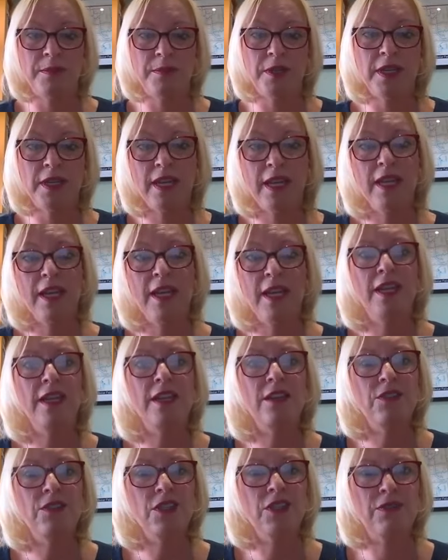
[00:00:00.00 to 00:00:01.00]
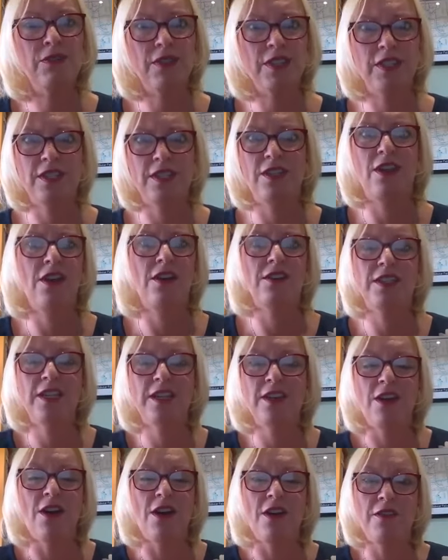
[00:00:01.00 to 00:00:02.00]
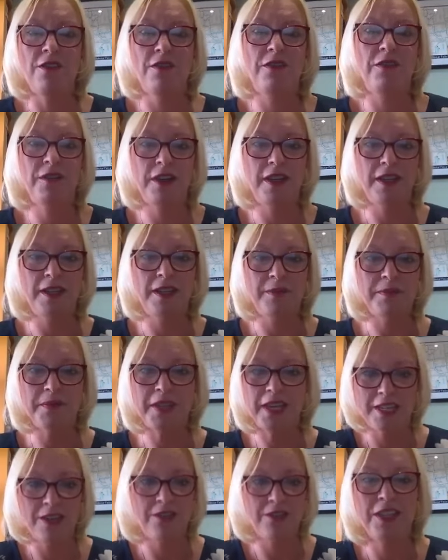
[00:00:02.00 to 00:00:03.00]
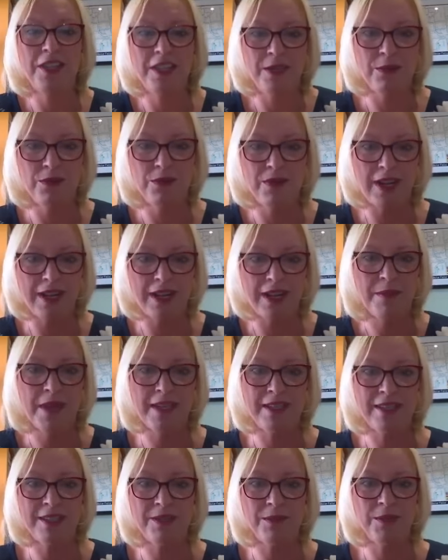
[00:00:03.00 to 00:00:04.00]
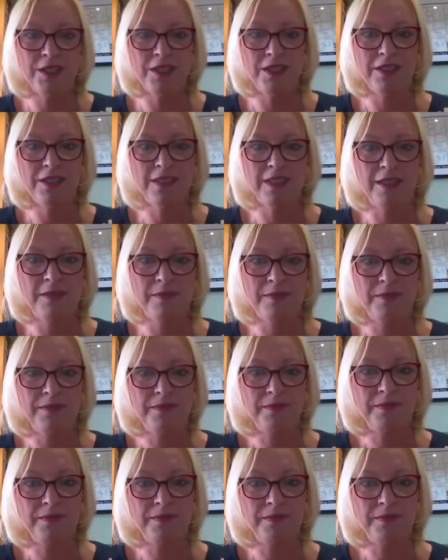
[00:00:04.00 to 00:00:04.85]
But, just for starting off, I don't think you would recommend it, would you, Tim?